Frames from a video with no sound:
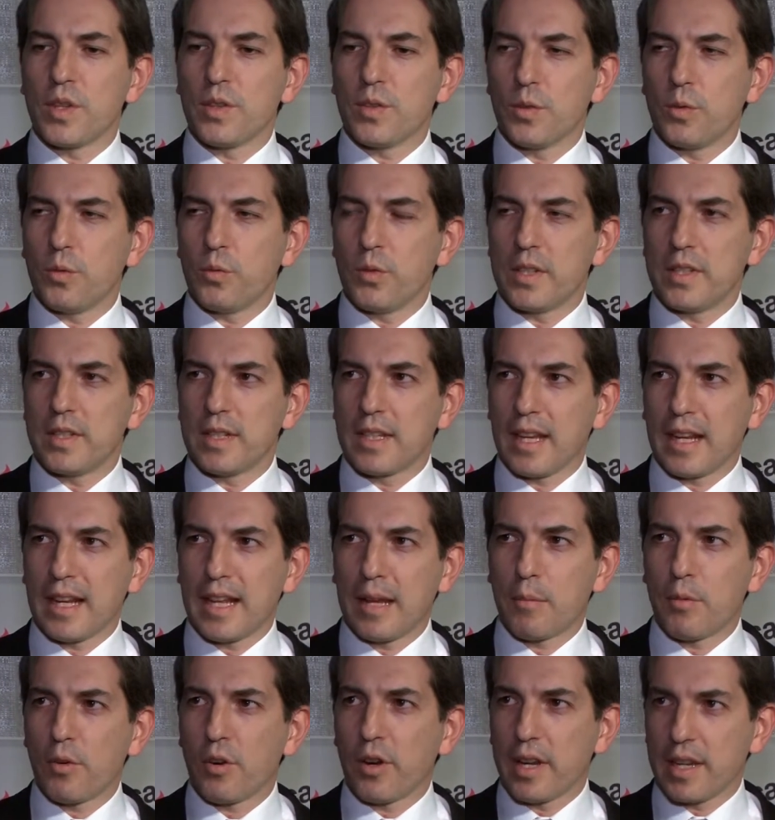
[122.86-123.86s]
we thought we'd
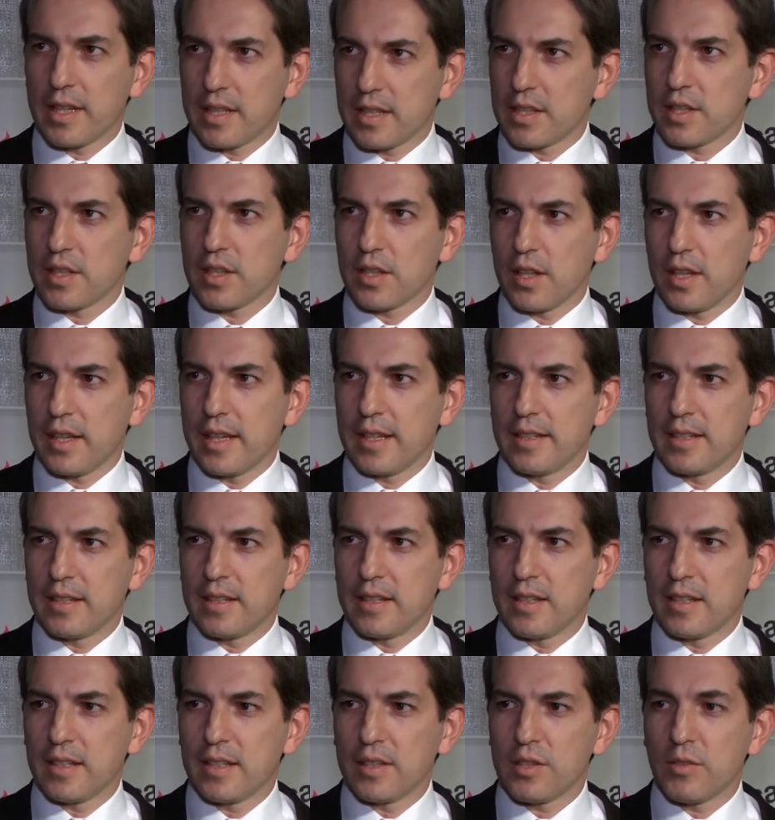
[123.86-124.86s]
collaborate
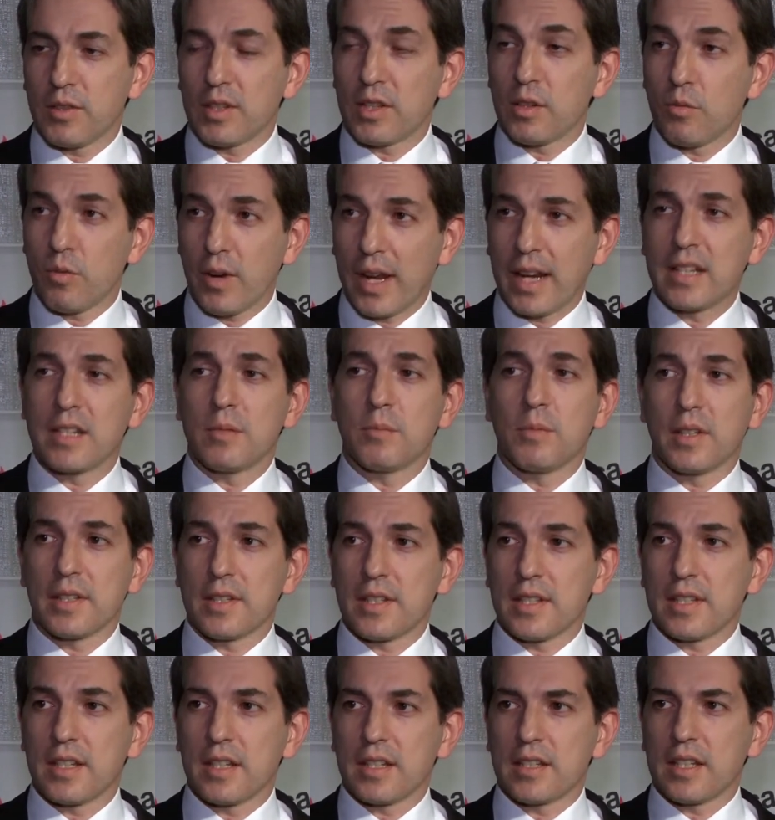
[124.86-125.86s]
in uh, doing a
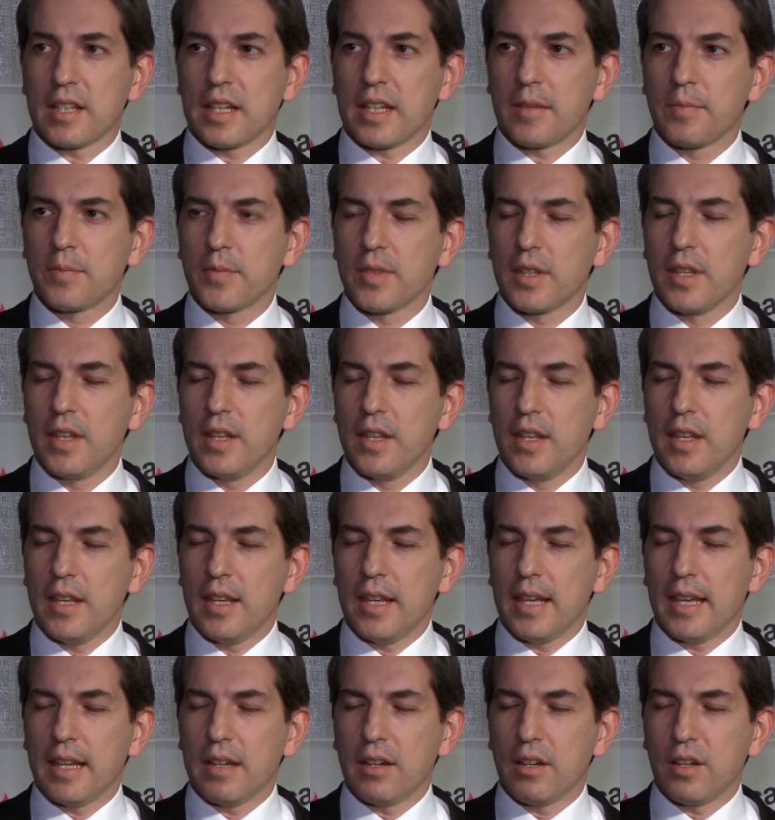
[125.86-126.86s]
randomized study
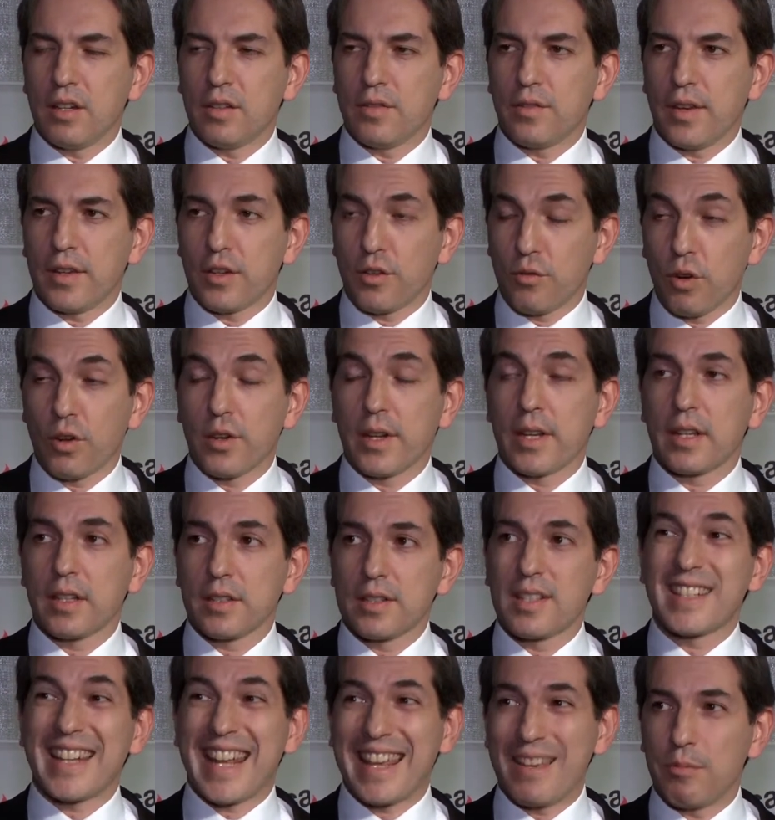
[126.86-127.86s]
in heart
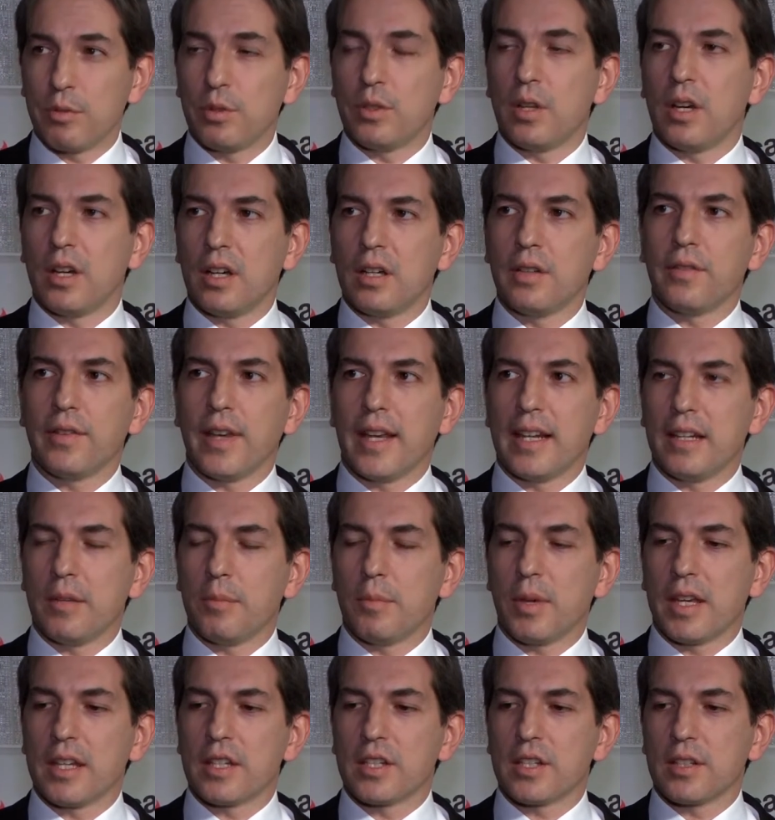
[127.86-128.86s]
chronic stable heart
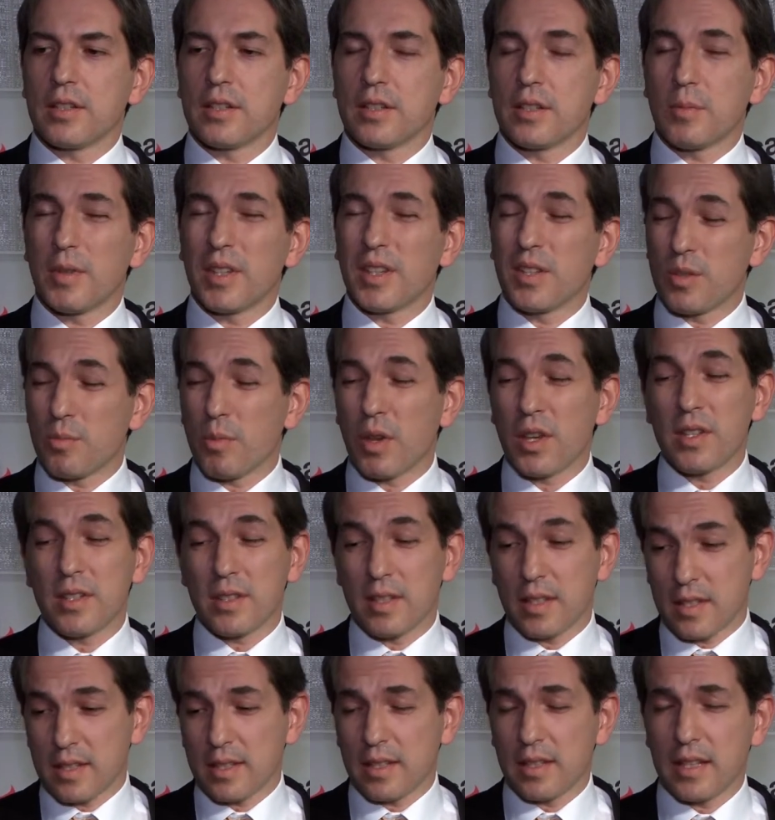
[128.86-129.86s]
failure patients, because
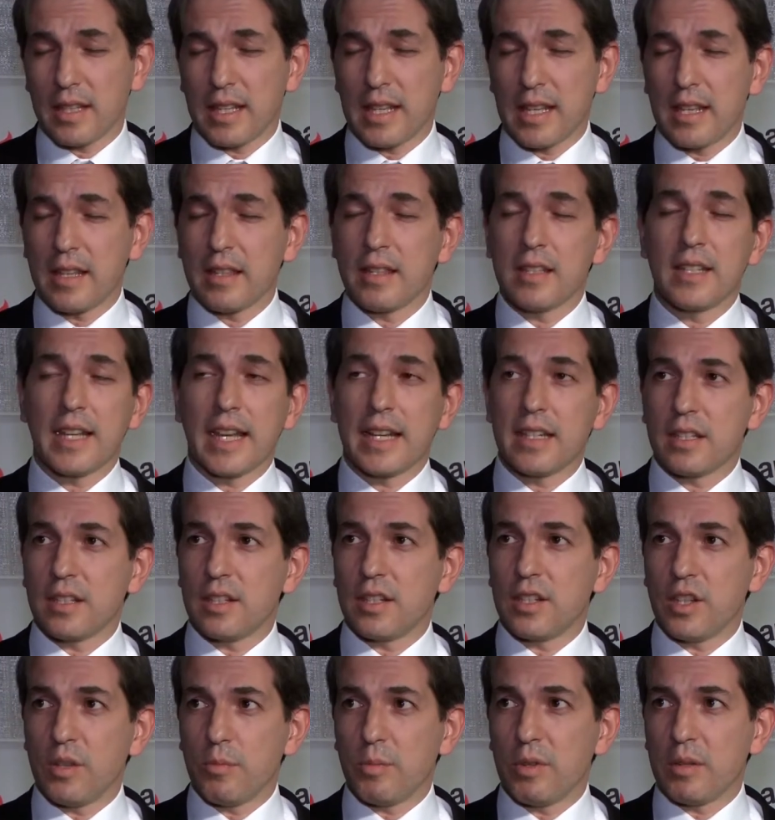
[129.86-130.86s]
most of the, the, the
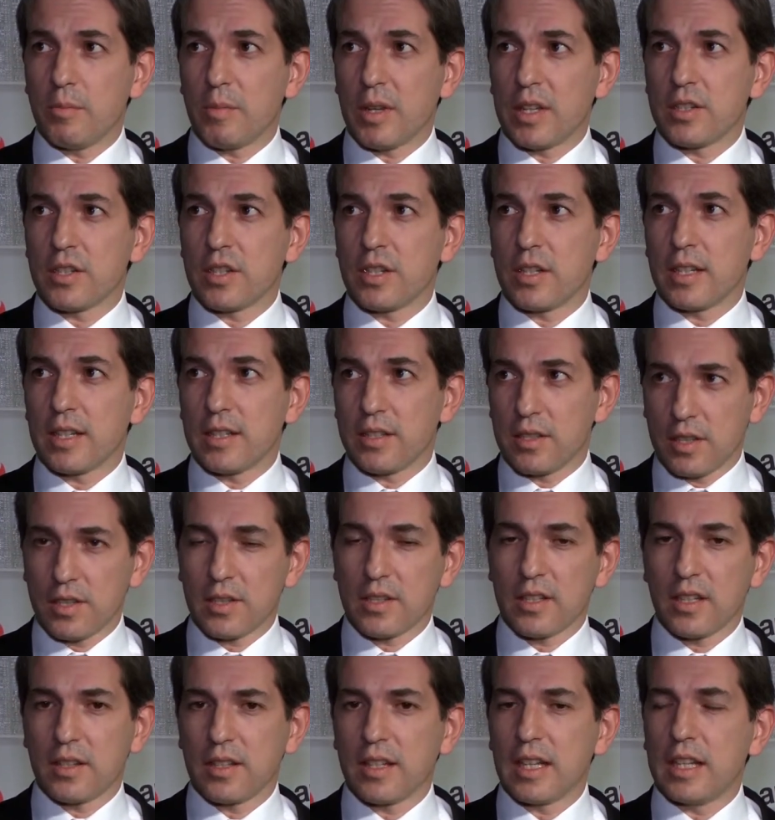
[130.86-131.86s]
data that you've been mentioning
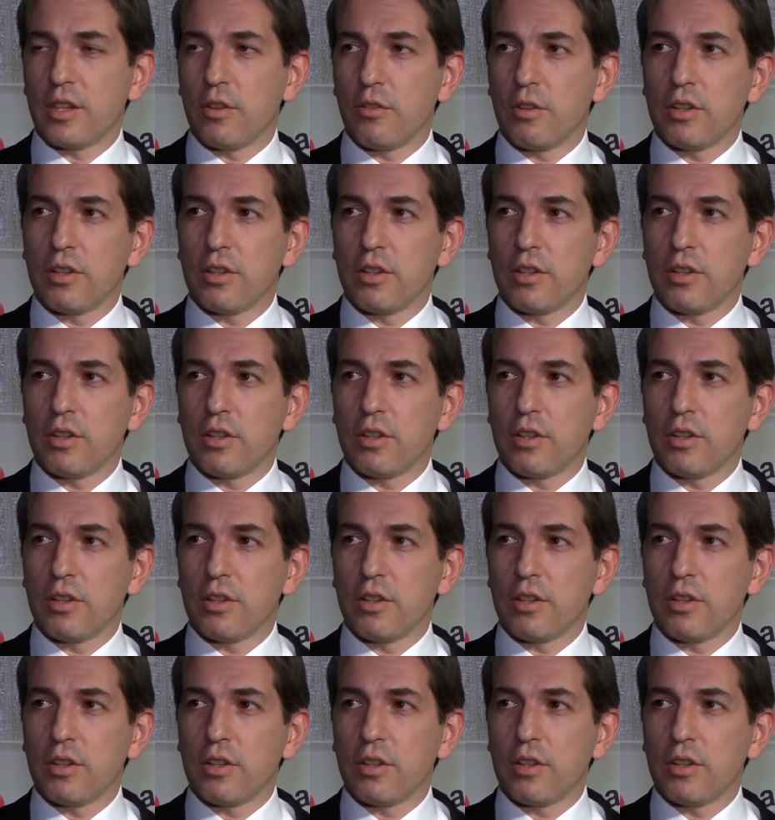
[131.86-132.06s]
just in, in